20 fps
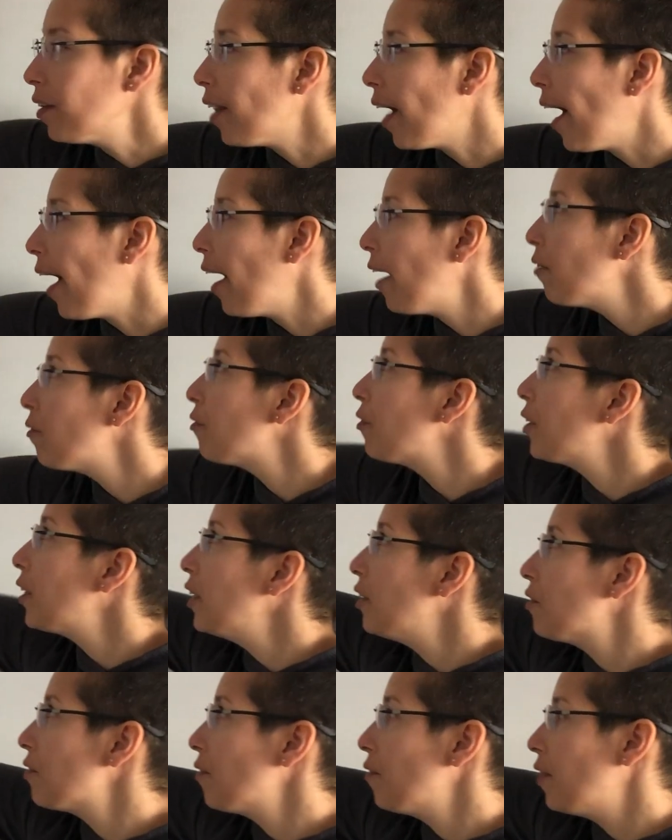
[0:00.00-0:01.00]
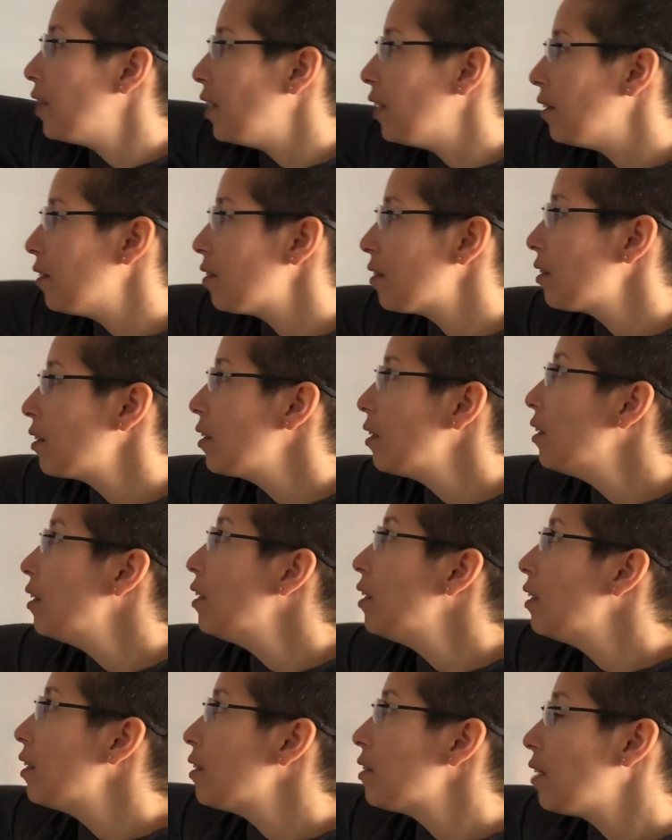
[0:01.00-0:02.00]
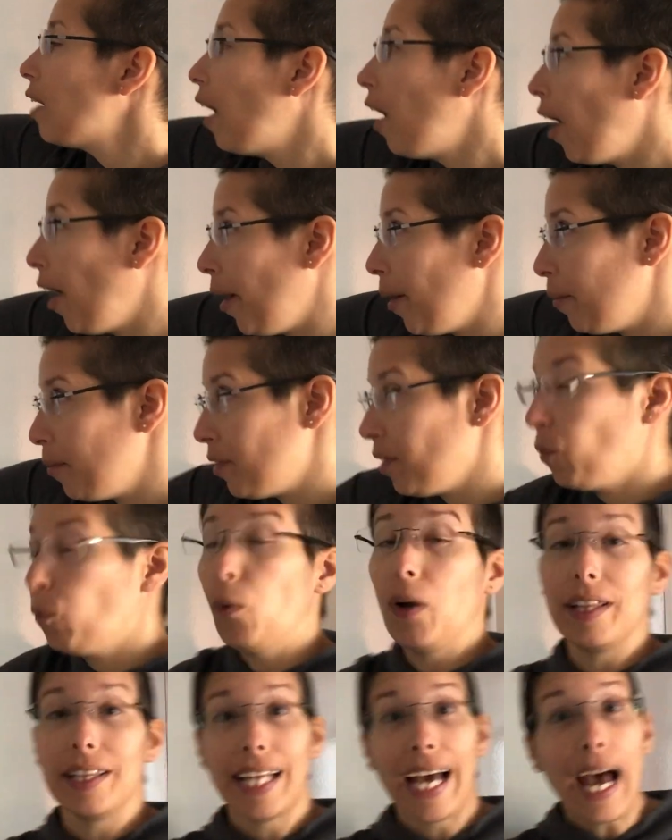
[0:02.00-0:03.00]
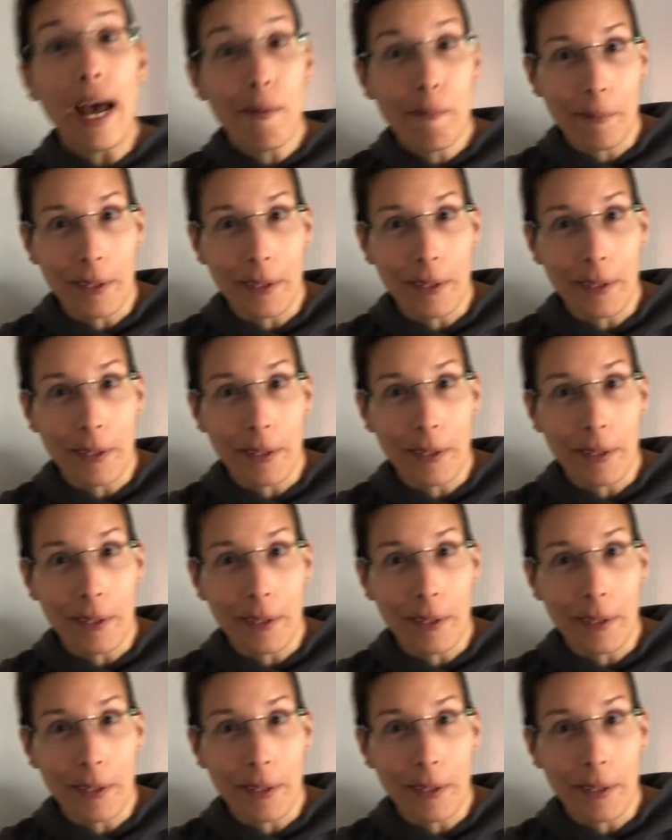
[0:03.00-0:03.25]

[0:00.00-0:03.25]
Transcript: that for each of these times. And what that